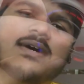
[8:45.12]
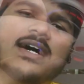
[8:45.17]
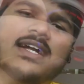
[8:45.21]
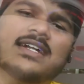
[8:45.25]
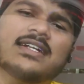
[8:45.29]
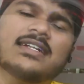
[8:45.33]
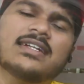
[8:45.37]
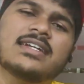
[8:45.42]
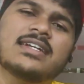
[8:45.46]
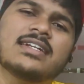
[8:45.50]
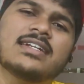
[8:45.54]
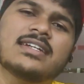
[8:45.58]

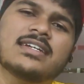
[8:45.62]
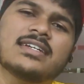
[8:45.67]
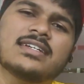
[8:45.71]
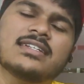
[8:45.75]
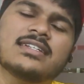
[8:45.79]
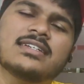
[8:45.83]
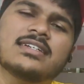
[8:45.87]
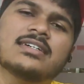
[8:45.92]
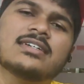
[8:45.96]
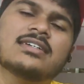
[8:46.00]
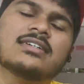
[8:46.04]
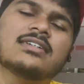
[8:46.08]
battery
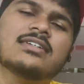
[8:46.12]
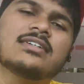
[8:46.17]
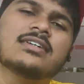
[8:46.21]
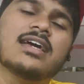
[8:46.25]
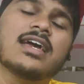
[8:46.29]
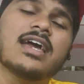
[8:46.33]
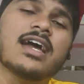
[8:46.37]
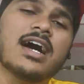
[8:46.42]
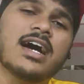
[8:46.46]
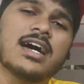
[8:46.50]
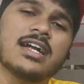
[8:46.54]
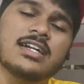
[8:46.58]
draining
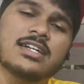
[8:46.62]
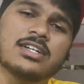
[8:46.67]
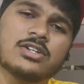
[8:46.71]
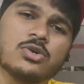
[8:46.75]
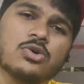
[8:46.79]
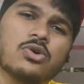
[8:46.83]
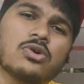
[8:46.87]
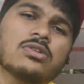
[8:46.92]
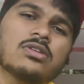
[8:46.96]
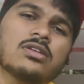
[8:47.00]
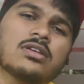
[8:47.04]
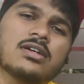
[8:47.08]
under
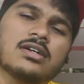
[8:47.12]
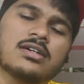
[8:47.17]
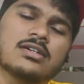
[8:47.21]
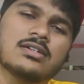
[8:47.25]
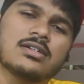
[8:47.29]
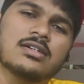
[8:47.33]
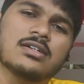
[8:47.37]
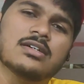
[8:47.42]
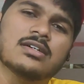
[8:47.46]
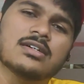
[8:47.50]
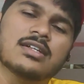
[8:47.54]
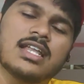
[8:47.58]
cold
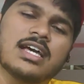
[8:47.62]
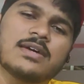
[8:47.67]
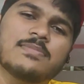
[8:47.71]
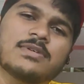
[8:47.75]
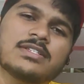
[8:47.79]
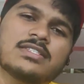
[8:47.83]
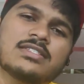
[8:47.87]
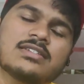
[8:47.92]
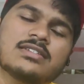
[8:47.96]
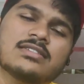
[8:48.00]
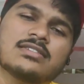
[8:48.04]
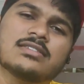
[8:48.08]

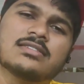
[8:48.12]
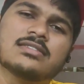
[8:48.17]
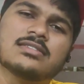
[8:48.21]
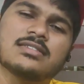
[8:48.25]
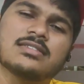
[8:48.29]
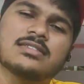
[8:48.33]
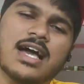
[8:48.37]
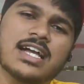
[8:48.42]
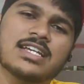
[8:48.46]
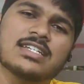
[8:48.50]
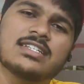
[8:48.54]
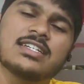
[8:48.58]
climates is
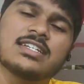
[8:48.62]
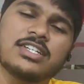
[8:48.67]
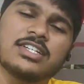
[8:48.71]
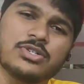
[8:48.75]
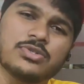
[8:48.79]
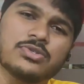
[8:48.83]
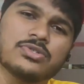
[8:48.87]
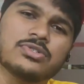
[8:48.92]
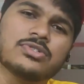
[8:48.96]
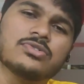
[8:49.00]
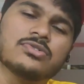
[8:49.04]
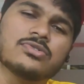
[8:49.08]
actually
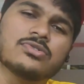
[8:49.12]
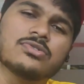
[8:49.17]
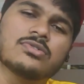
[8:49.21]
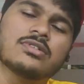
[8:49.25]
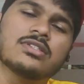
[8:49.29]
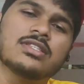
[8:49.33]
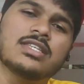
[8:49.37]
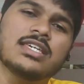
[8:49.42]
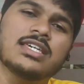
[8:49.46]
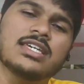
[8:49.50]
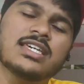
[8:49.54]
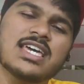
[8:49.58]
due to
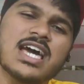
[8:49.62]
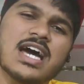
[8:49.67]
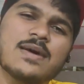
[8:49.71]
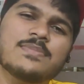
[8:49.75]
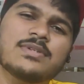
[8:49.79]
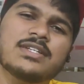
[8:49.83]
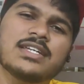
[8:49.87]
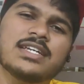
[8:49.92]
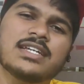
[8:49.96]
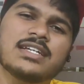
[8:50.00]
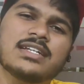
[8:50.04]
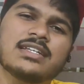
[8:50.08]
the
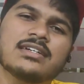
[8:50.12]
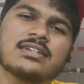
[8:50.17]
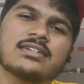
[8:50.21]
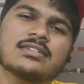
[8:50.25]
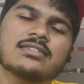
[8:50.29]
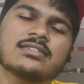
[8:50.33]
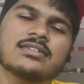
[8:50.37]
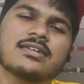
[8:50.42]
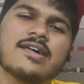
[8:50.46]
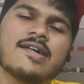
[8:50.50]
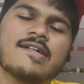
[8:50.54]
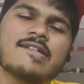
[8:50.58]
cabin heating
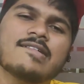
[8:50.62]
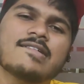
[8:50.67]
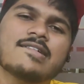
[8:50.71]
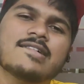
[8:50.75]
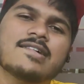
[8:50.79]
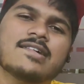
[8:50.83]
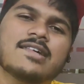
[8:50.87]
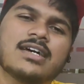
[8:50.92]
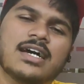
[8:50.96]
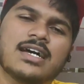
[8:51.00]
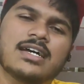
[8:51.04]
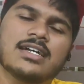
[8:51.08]

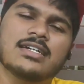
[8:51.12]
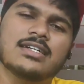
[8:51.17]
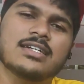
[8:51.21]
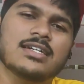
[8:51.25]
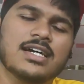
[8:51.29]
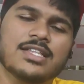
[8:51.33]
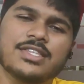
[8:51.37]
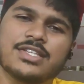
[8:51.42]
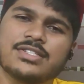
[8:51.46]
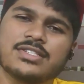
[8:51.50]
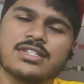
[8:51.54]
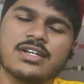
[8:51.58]
and
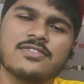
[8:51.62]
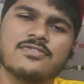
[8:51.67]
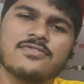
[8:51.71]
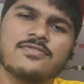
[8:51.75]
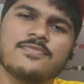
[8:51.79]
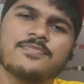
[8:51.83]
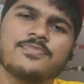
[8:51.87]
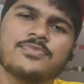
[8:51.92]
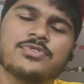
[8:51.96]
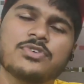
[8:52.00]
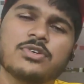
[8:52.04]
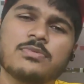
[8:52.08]
other stuff.
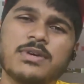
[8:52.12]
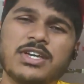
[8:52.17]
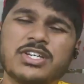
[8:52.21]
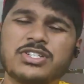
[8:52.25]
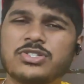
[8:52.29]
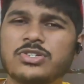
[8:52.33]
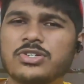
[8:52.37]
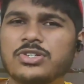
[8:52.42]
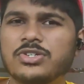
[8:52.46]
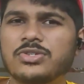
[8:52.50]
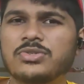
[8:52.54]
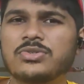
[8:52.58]
So make
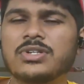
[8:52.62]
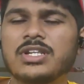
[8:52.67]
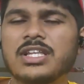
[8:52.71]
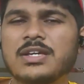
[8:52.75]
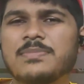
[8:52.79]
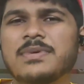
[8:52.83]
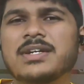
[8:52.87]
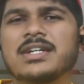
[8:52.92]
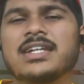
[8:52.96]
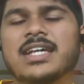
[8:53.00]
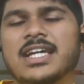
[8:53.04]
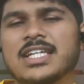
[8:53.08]
sure you
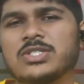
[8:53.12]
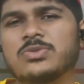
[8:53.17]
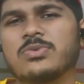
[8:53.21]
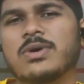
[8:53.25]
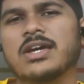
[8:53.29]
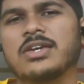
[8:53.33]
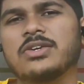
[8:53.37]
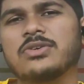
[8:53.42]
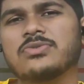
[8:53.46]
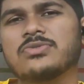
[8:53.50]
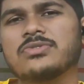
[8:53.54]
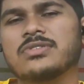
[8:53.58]
limit
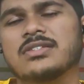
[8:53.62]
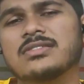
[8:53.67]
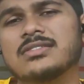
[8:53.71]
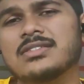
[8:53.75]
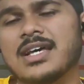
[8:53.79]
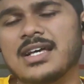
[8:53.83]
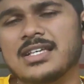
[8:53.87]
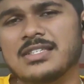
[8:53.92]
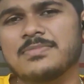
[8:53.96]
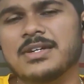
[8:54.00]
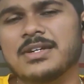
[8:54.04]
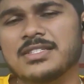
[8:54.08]
HVAC usage
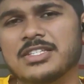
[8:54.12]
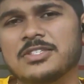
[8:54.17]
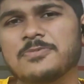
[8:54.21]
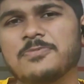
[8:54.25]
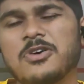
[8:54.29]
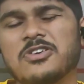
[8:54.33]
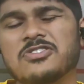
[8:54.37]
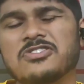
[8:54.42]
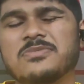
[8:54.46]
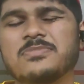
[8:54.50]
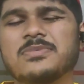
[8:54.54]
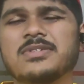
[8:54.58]
as much as
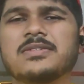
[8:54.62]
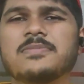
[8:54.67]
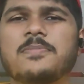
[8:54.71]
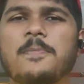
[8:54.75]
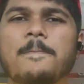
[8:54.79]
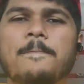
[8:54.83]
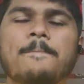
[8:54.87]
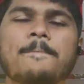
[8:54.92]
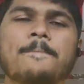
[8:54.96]
possible.